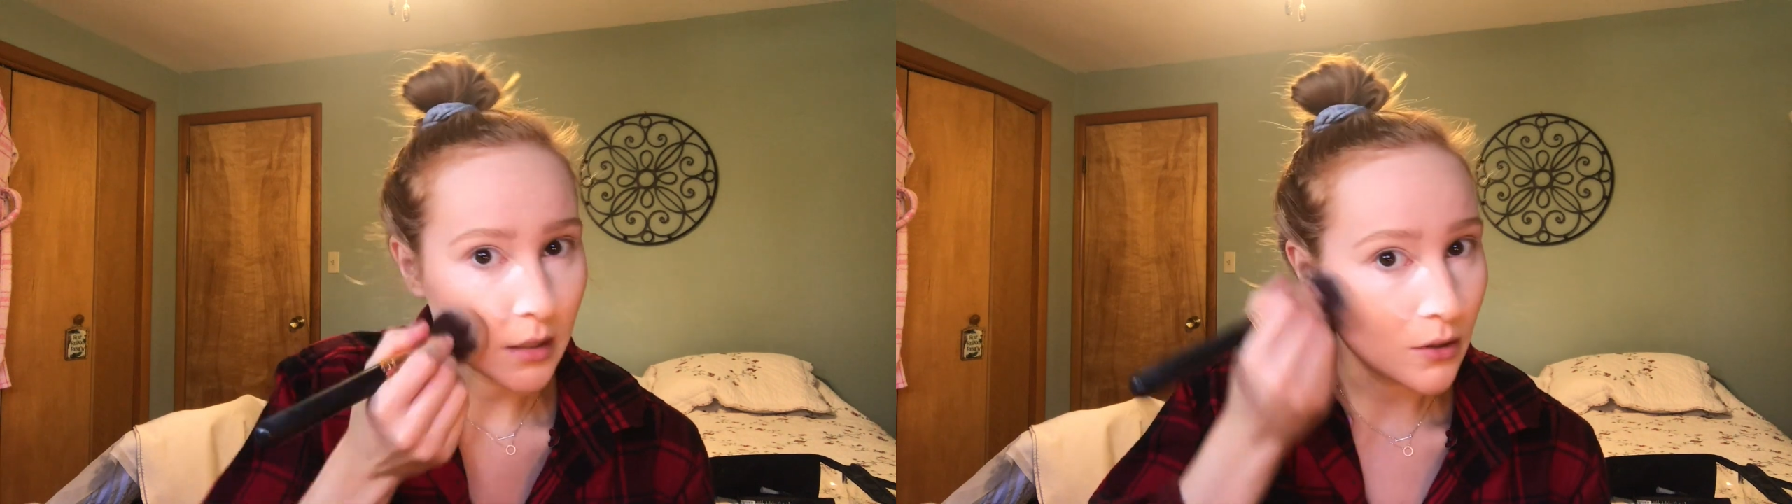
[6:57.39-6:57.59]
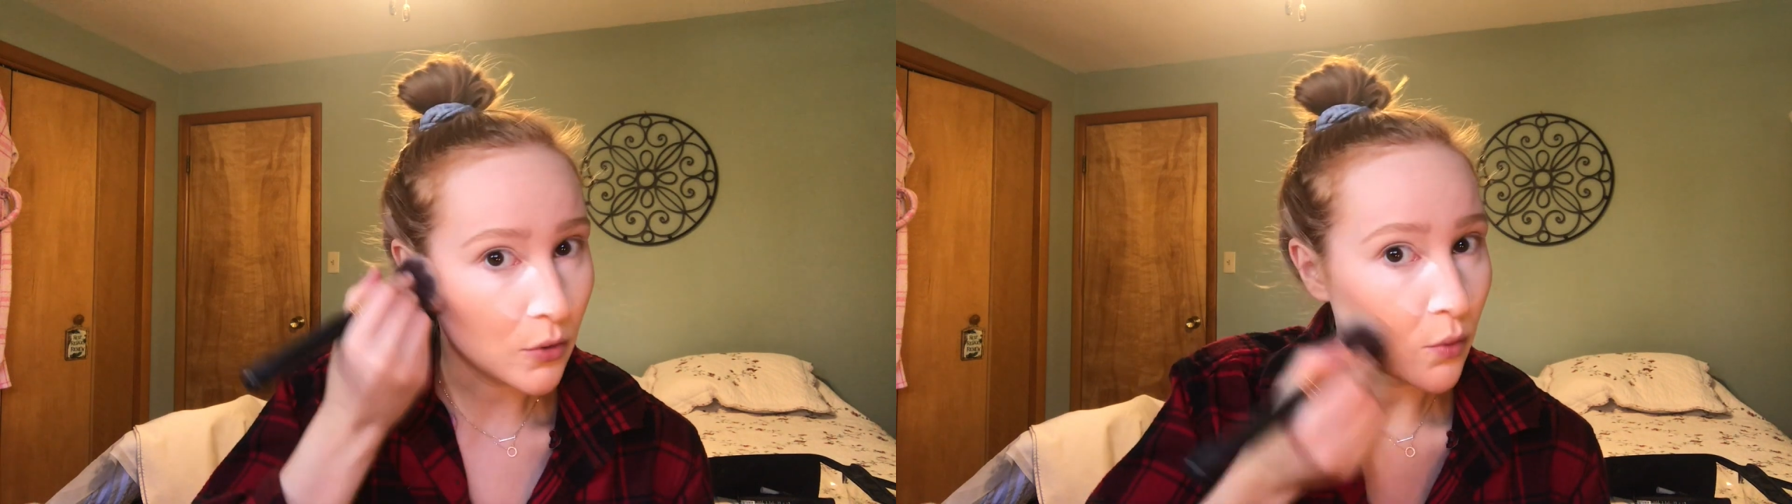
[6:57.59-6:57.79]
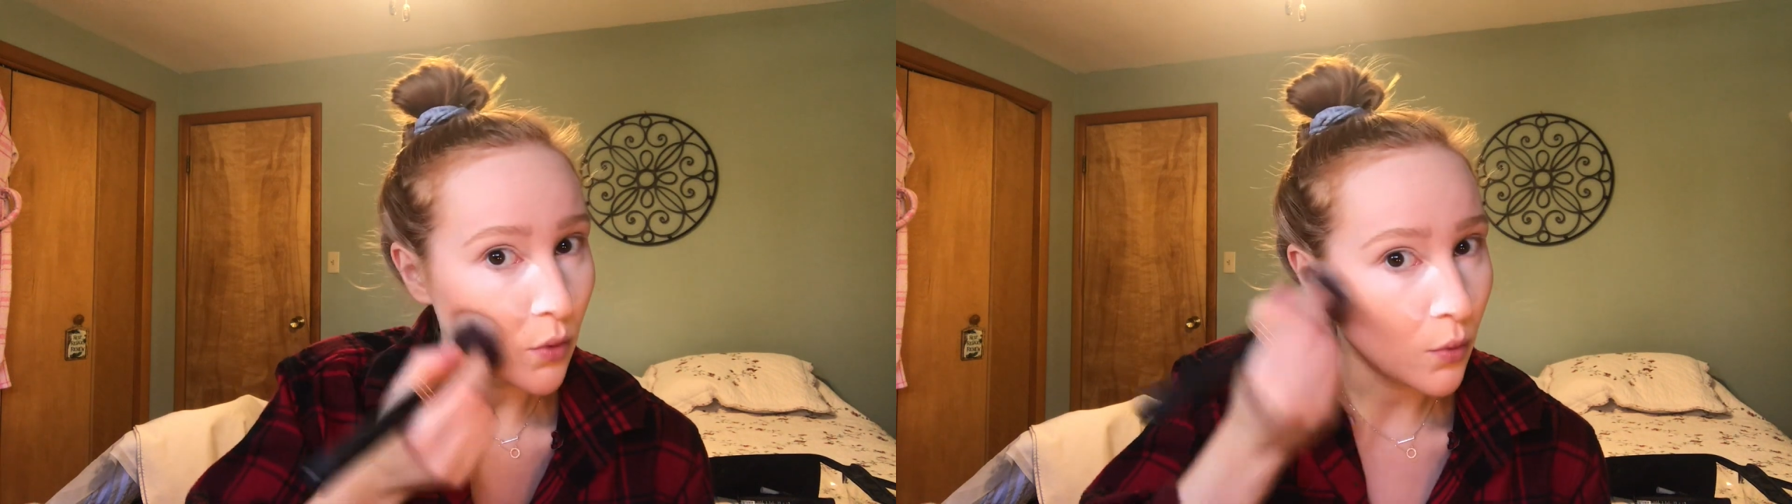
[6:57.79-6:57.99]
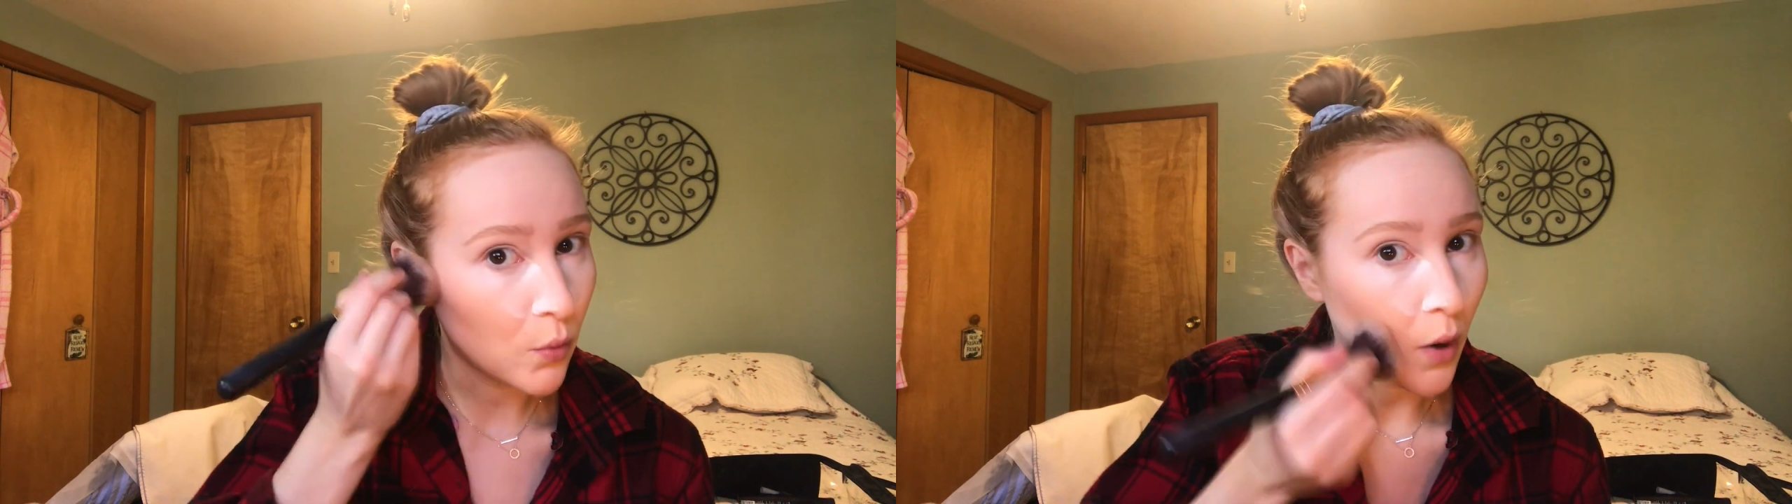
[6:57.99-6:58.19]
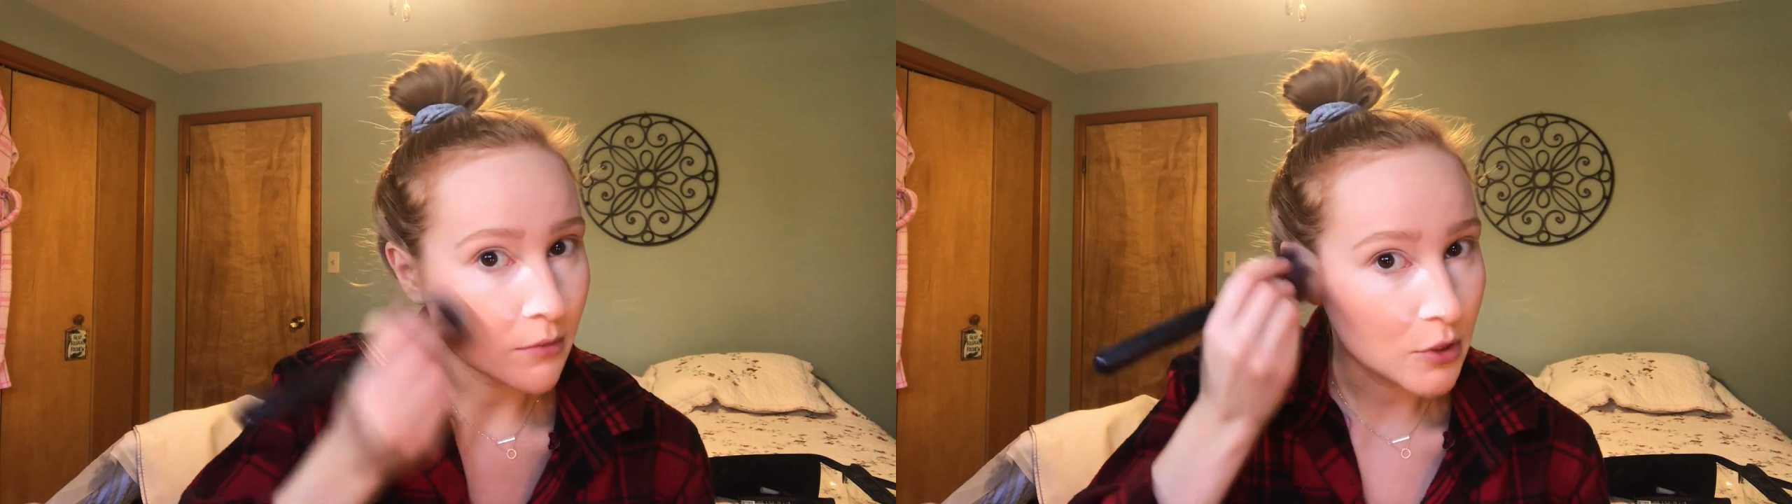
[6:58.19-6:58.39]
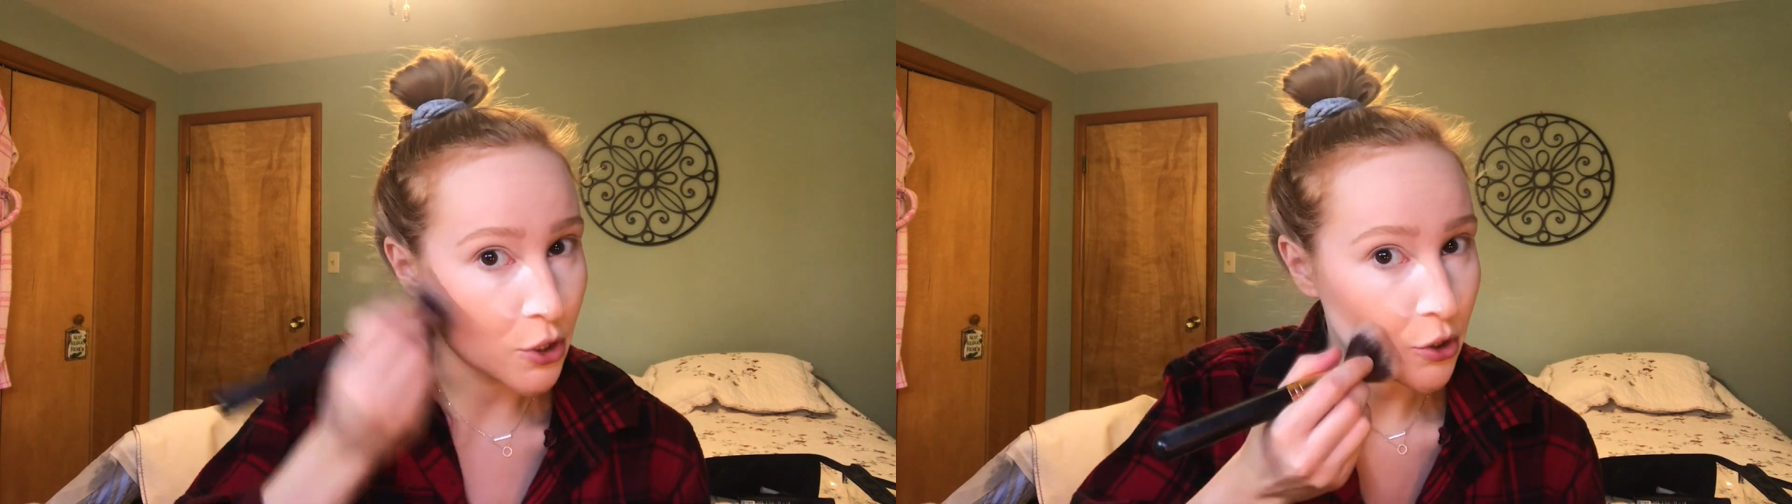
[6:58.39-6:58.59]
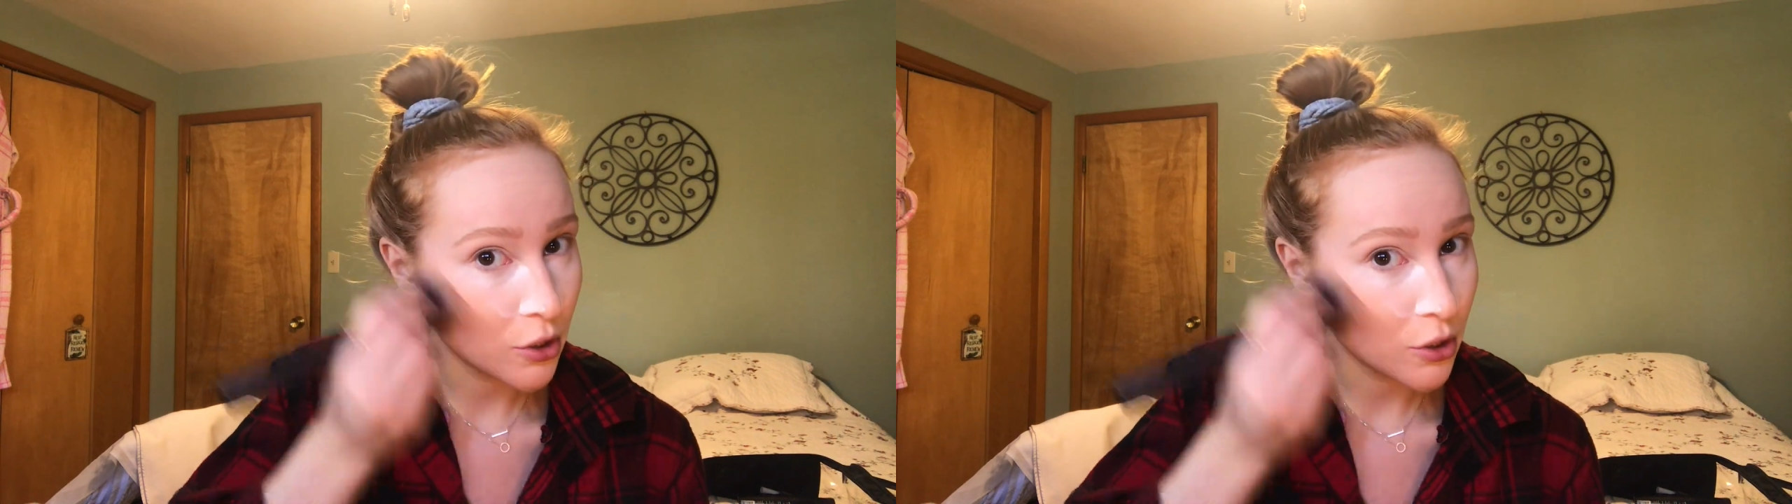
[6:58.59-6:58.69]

that you want to